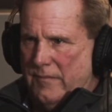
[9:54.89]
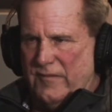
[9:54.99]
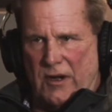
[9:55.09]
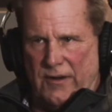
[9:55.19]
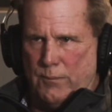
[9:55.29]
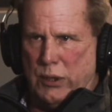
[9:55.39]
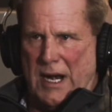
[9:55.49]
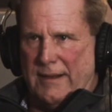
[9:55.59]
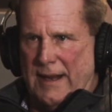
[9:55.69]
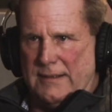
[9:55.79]
Very
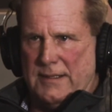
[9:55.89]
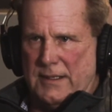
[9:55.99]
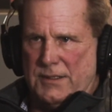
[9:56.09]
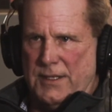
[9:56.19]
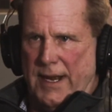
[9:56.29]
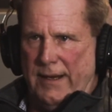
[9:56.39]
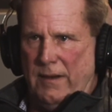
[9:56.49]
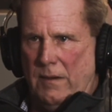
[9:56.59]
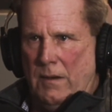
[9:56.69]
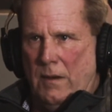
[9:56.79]
proud of that to this day.
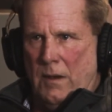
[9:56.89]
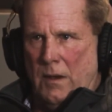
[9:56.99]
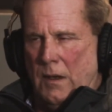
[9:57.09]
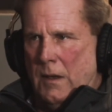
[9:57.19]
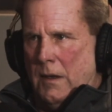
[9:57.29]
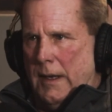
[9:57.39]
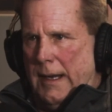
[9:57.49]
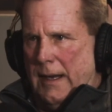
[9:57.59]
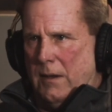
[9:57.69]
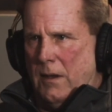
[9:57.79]

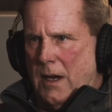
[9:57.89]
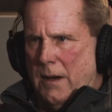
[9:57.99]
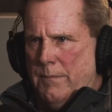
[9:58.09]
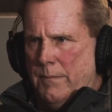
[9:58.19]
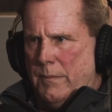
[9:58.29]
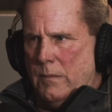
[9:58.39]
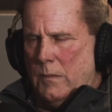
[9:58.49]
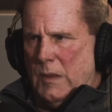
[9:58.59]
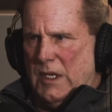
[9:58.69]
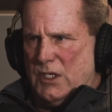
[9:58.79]
And the
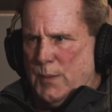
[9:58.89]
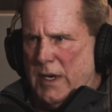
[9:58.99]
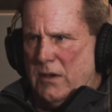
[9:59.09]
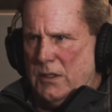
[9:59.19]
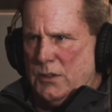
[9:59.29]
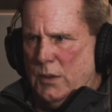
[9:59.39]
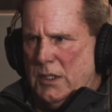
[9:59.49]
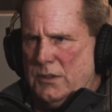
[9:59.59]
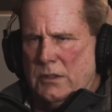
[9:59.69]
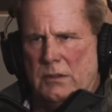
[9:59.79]
experience
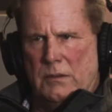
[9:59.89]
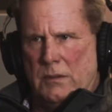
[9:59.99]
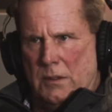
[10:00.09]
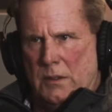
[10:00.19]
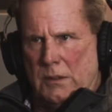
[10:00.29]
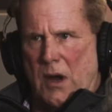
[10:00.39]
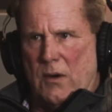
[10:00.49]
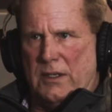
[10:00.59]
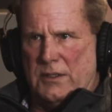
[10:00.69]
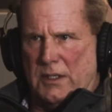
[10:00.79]
was
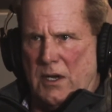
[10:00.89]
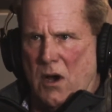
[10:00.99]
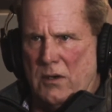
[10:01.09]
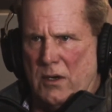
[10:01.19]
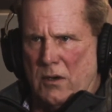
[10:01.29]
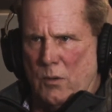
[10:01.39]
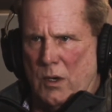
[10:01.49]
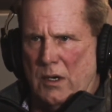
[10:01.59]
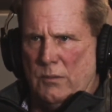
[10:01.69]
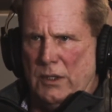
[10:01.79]
going into the culinary
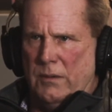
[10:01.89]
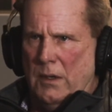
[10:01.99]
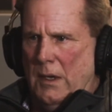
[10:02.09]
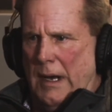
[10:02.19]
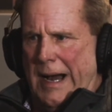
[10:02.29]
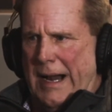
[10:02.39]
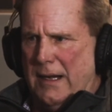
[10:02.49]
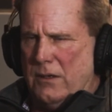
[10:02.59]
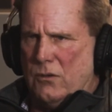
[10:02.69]
world with highly